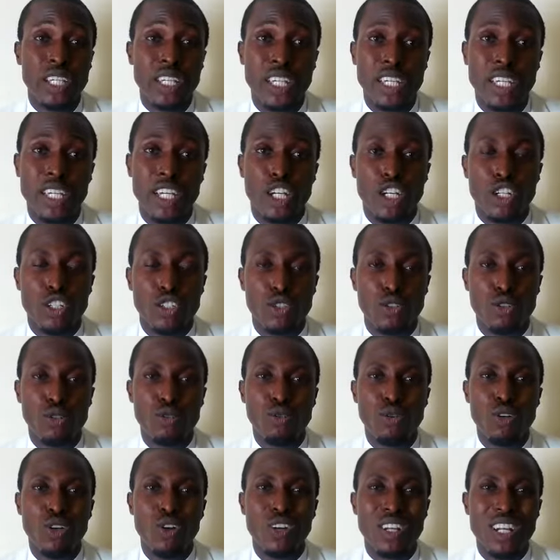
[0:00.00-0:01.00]
week
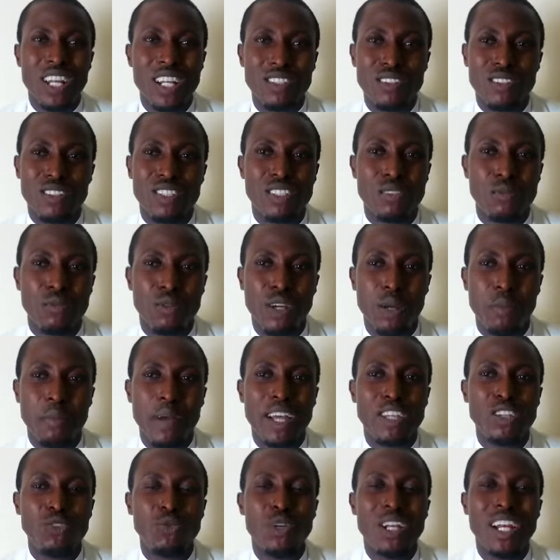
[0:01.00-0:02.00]
to connect to this
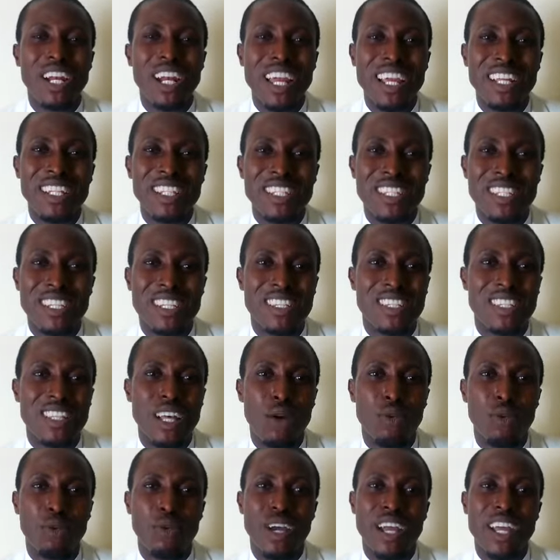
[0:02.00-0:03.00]
program, and you will learn things
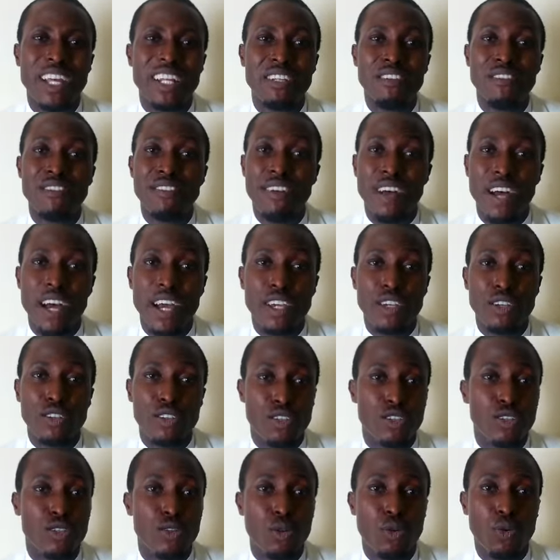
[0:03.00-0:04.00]
that will edify your
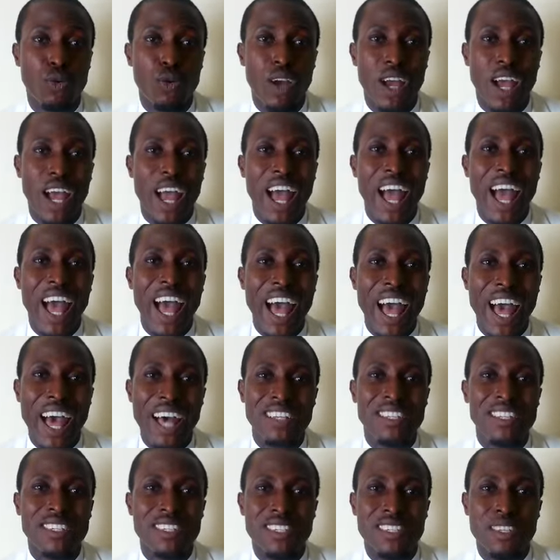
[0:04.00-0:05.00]
soul
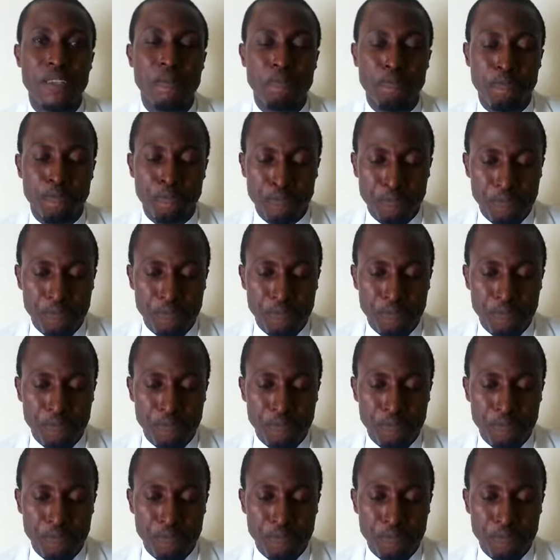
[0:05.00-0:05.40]
as